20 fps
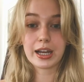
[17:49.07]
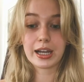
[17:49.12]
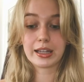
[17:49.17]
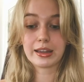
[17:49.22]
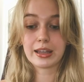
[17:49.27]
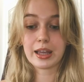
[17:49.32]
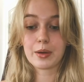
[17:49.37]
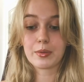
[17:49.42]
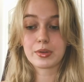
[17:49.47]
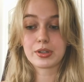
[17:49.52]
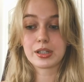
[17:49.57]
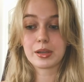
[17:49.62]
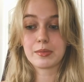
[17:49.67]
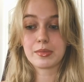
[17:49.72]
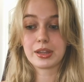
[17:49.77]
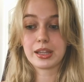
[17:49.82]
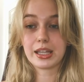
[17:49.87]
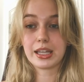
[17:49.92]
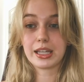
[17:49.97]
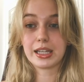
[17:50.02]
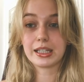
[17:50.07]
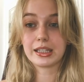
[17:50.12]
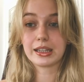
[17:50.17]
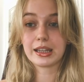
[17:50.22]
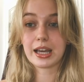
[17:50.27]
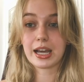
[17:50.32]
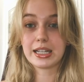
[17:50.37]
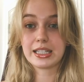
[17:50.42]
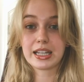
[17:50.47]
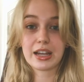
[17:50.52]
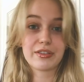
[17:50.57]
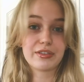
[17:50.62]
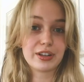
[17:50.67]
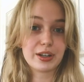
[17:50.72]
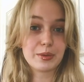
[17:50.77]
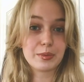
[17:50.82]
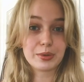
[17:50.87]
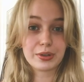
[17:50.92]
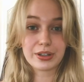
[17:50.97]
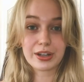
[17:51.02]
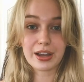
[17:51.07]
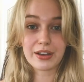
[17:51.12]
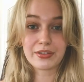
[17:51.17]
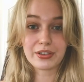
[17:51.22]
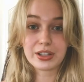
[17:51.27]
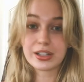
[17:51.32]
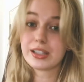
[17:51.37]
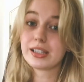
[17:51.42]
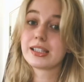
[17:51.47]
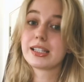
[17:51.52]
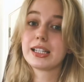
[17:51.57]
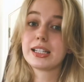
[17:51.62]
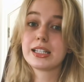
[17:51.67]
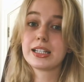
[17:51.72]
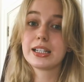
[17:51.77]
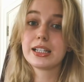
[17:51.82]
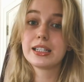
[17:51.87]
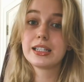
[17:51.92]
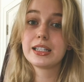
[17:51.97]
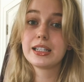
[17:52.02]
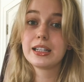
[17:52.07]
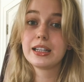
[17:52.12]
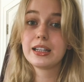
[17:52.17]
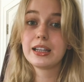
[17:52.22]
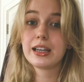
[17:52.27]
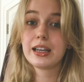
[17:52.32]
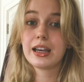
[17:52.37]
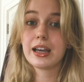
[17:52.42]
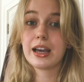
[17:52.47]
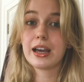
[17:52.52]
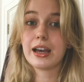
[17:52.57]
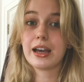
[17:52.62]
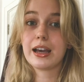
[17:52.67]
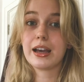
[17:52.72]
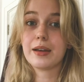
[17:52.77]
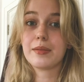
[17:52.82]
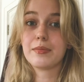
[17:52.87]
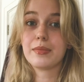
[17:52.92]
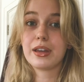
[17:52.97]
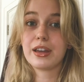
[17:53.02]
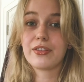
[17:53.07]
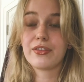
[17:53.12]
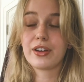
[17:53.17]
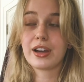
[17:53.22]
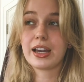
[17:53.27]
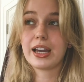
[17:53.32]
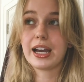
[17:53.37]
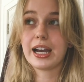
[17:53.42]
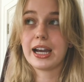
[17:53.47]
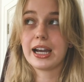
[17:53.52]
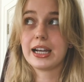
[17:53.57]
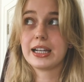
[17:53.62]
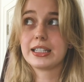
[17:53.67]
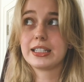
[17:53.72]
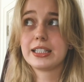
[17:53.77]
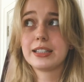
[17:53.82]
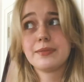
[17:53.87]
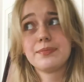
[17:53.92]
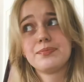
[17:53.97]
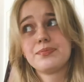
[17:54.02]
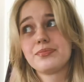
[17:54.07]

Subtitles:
And that was something that I definitely wouldn't have considered if I had